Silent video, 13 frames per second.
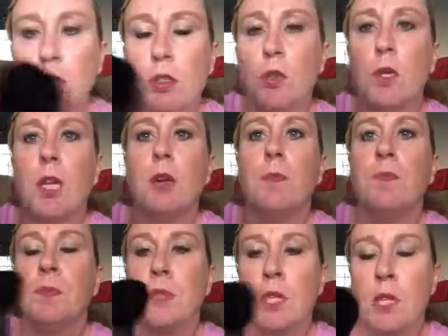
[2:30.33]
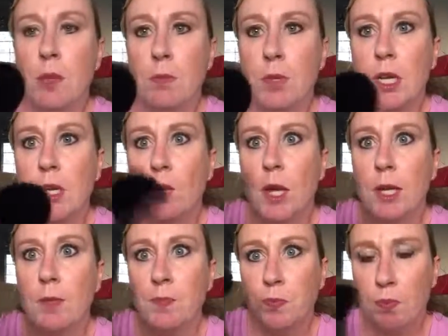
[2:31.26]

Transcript: it through here. But anyway,